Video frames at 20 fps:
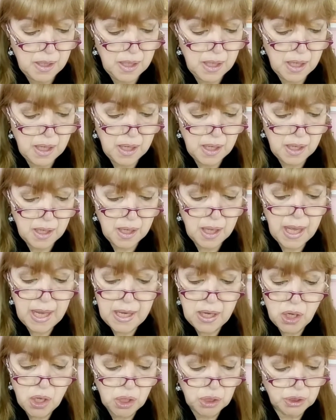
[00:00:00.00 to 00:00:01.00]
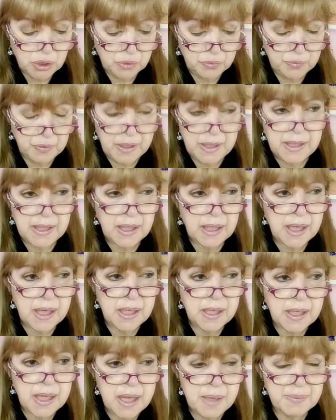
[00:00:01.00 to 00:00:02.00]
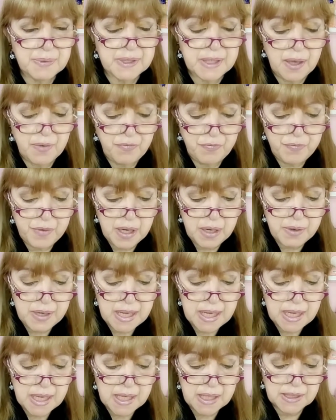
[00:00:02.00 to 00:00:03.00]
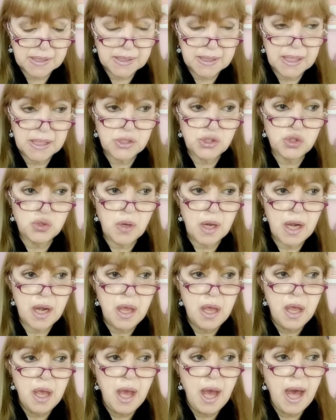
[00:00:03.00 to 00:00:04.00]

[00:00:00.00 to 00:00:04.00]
A lot of it. It gives a very sensual,